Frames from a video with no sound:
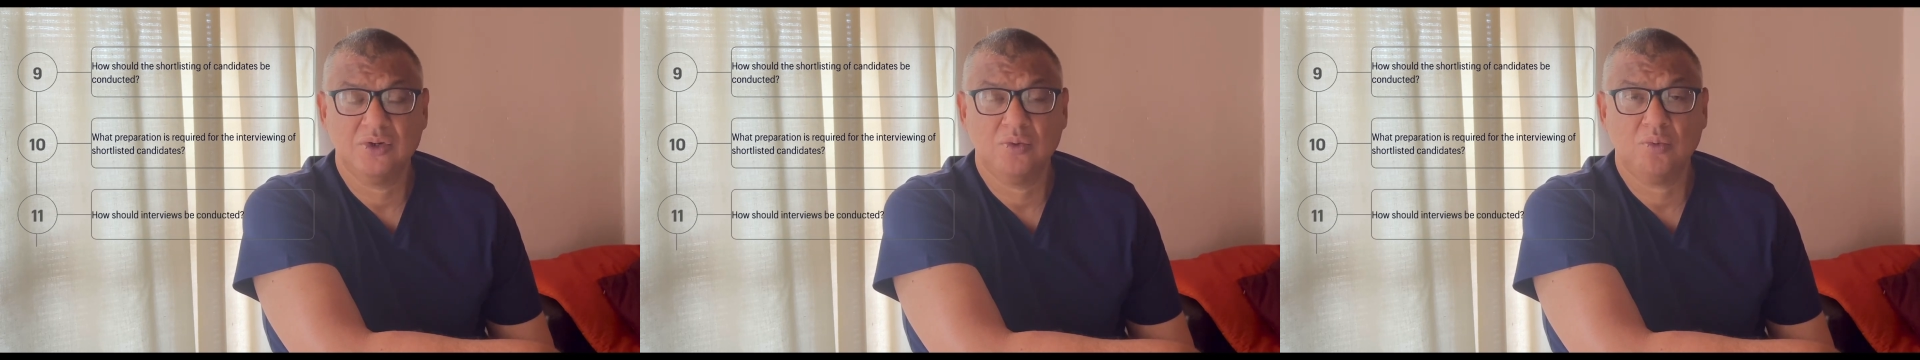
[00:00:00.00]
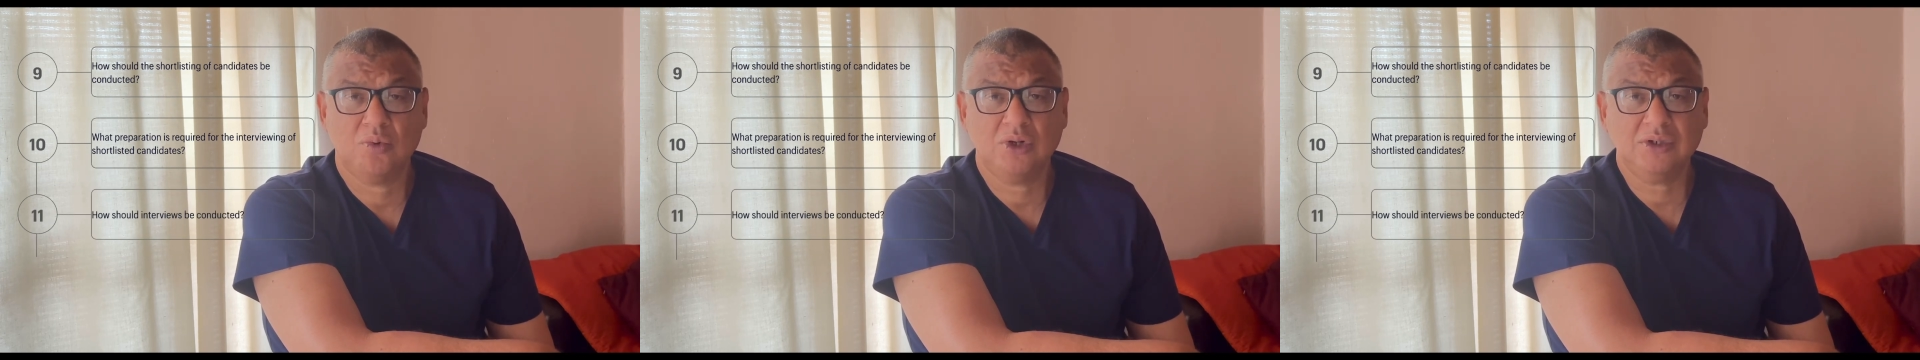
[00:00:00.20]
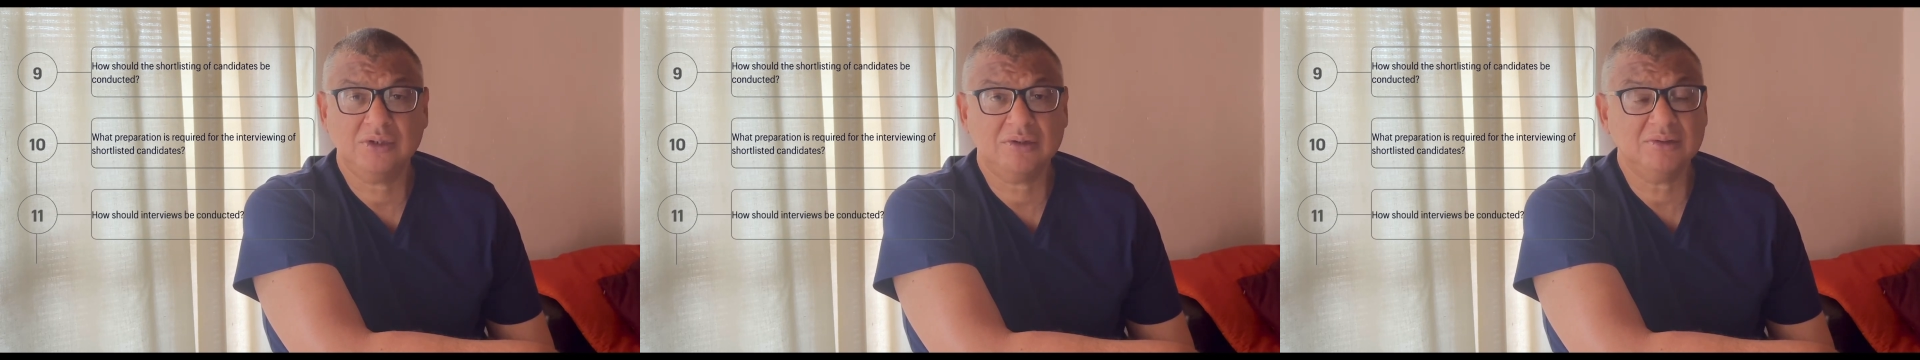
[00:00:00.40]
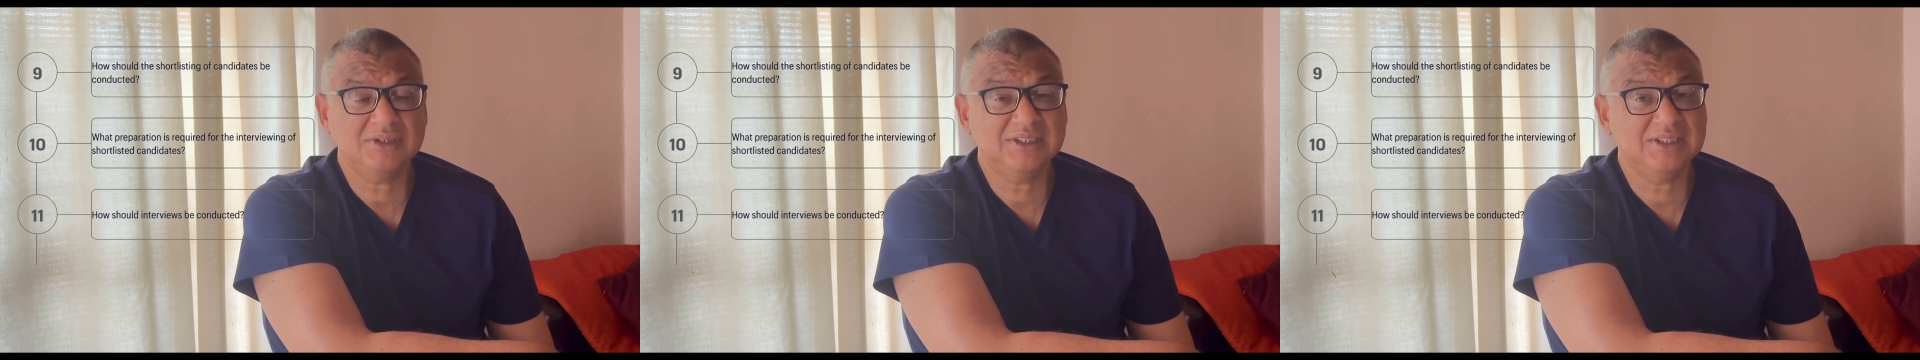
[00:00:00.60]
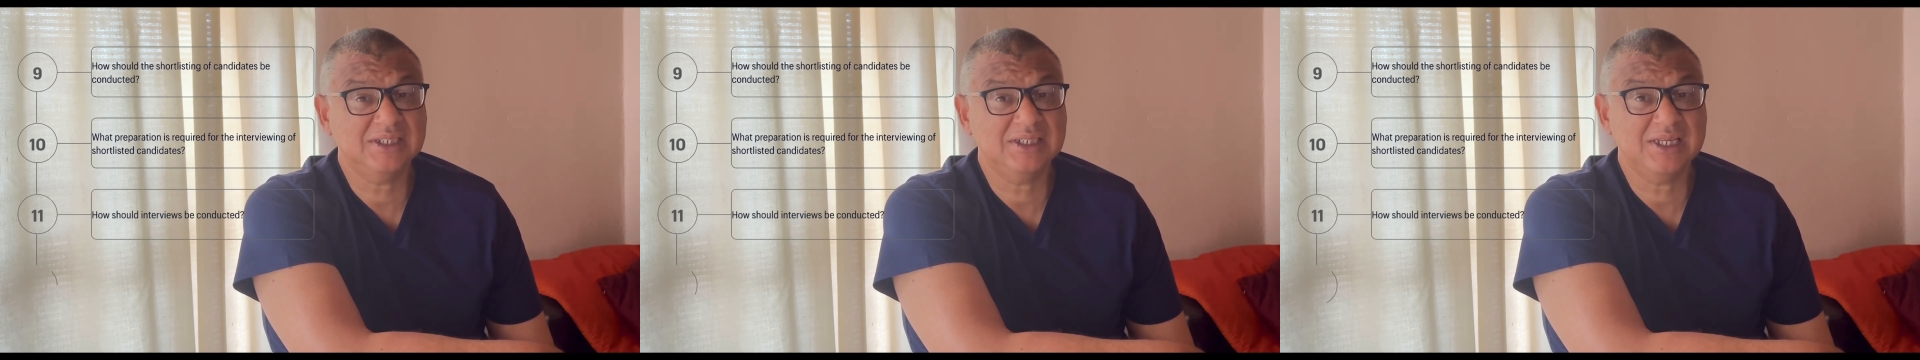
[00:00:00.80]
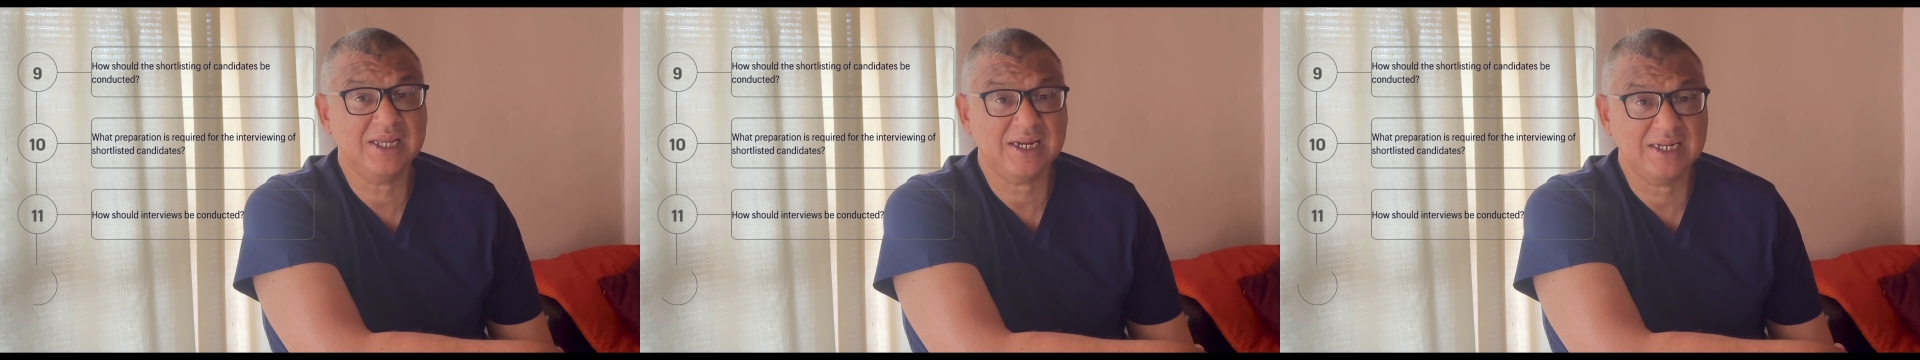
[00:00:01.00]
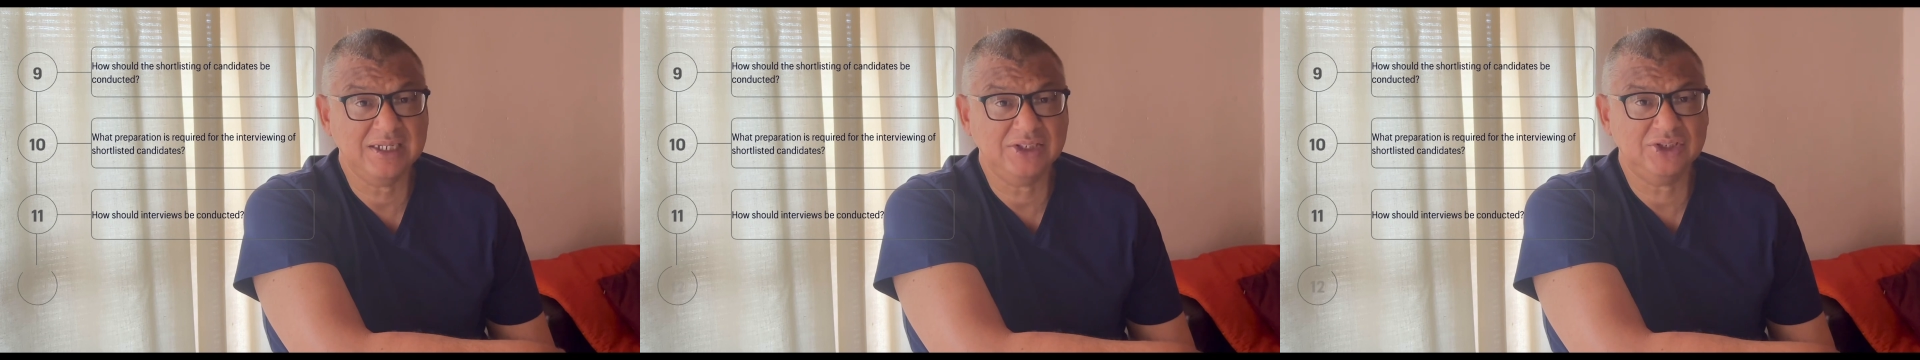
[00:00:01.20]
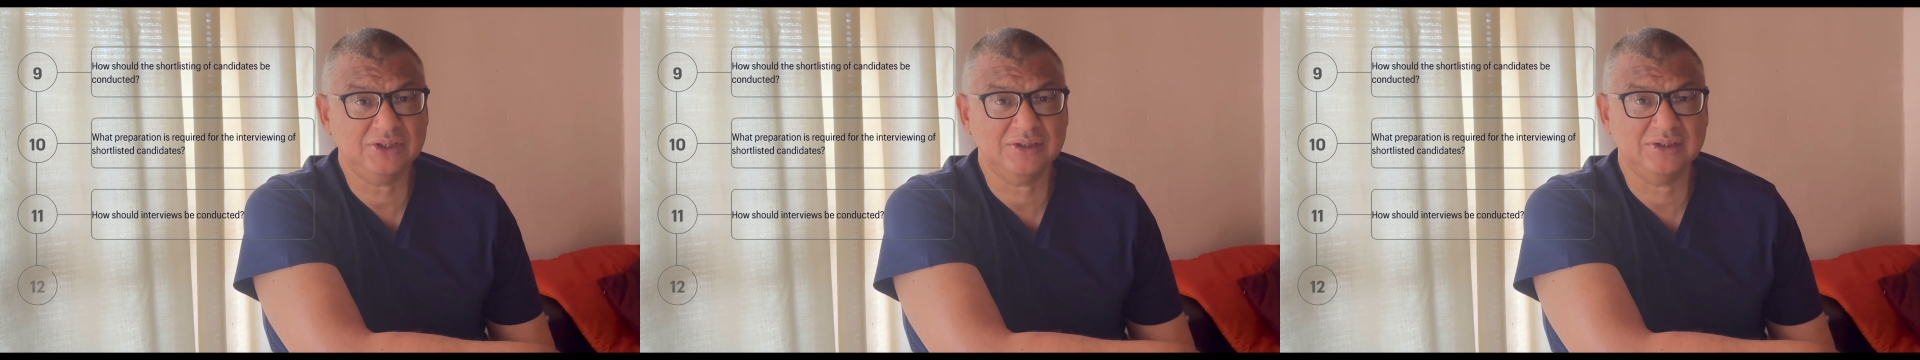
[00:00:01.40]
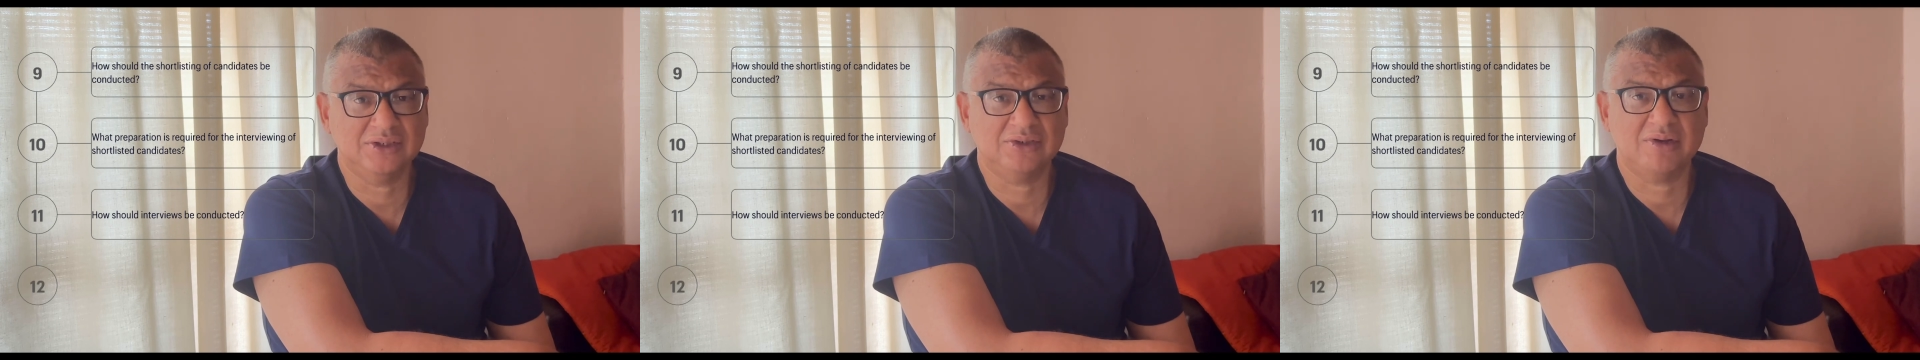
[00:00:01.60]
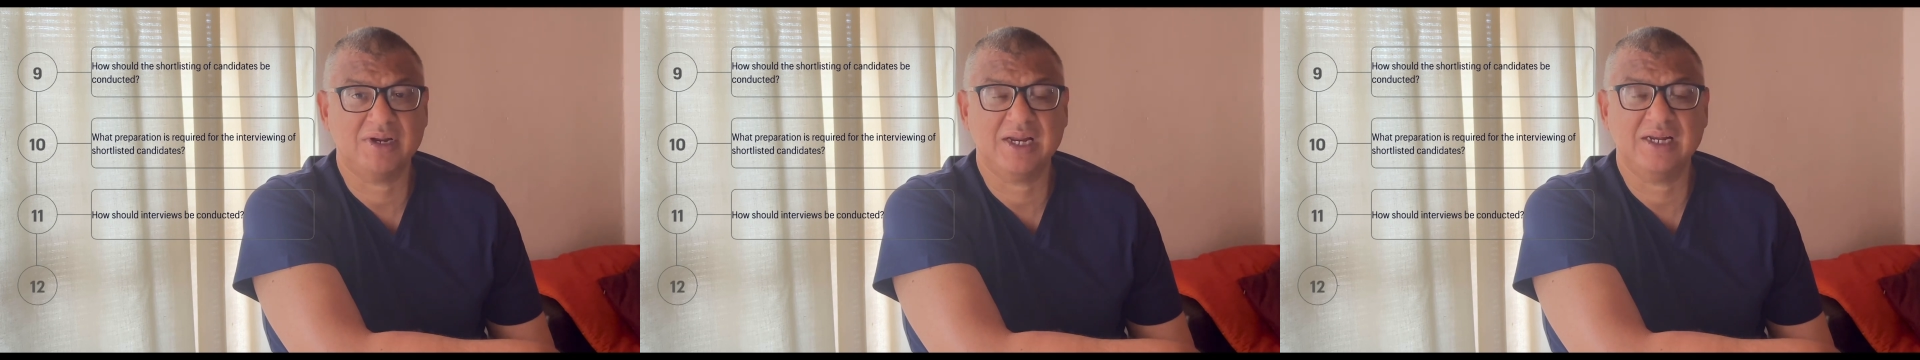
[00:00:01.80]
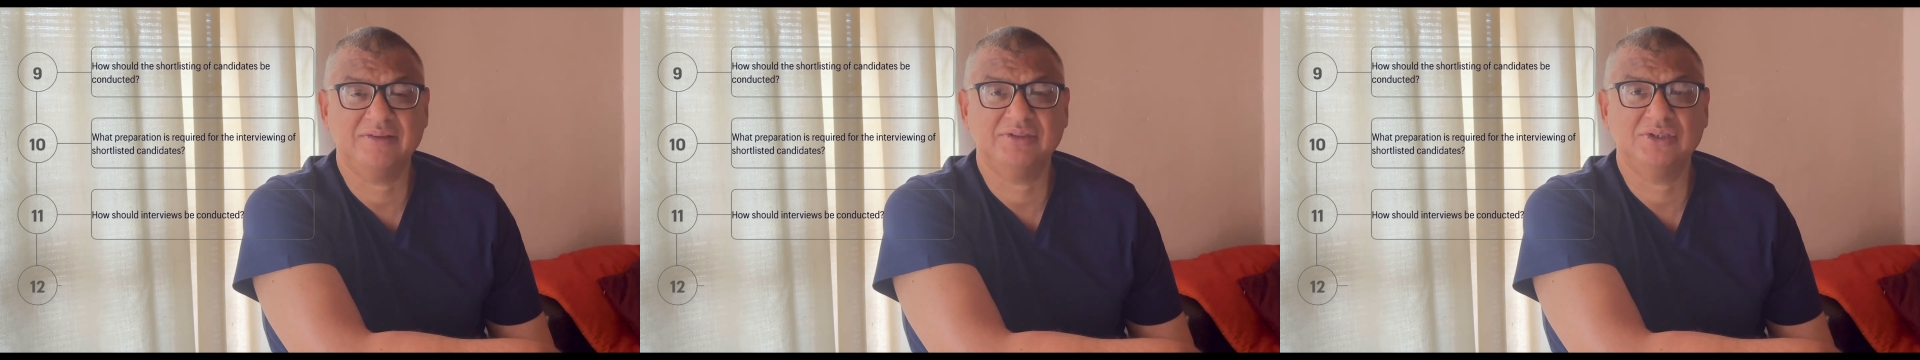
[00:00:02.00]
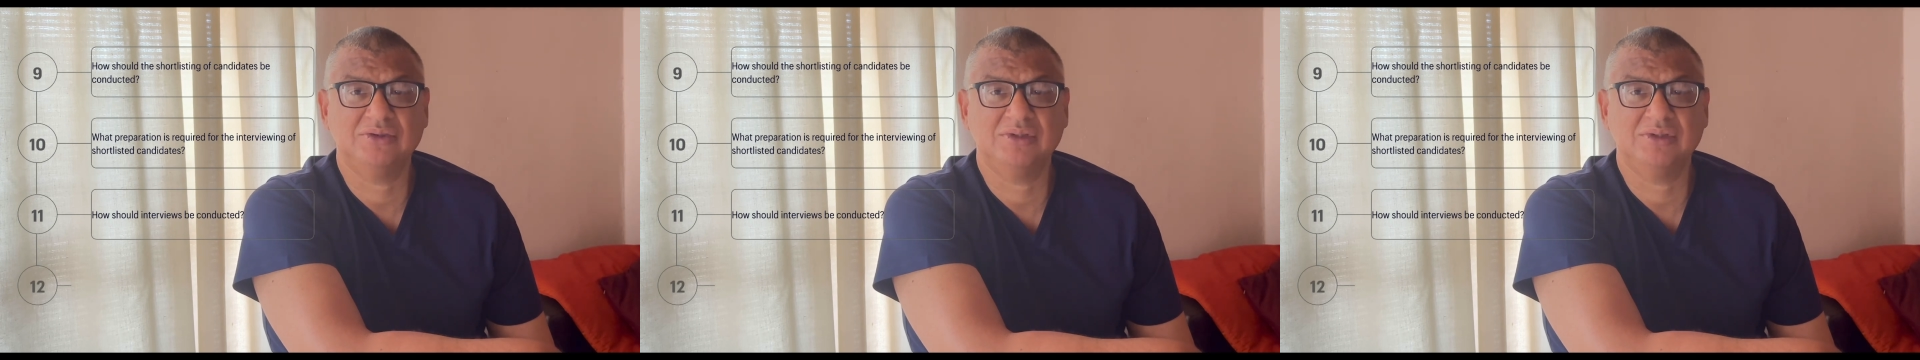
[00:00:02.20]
What considerations are relevant